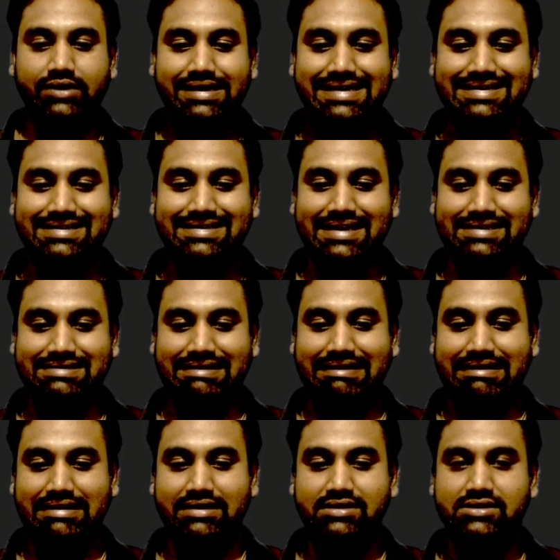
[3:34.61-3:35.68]
he is
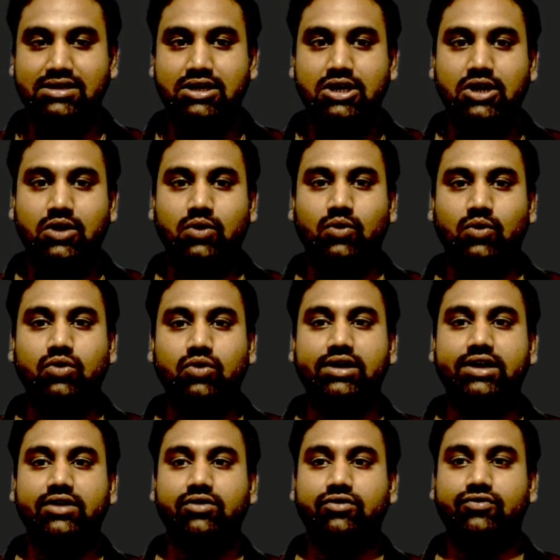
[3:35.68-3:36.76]
asking us only
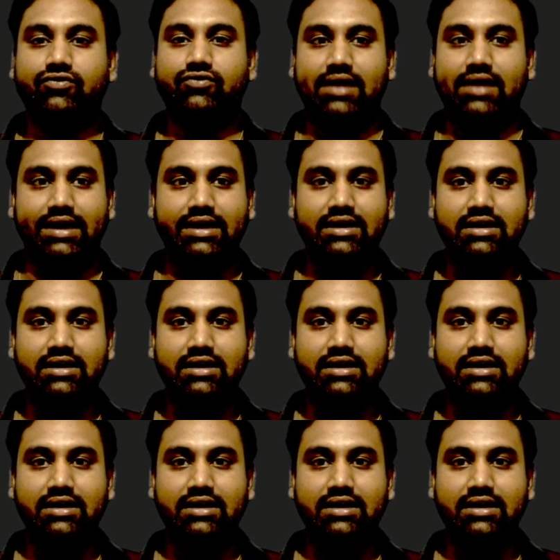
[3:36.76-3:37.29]
to find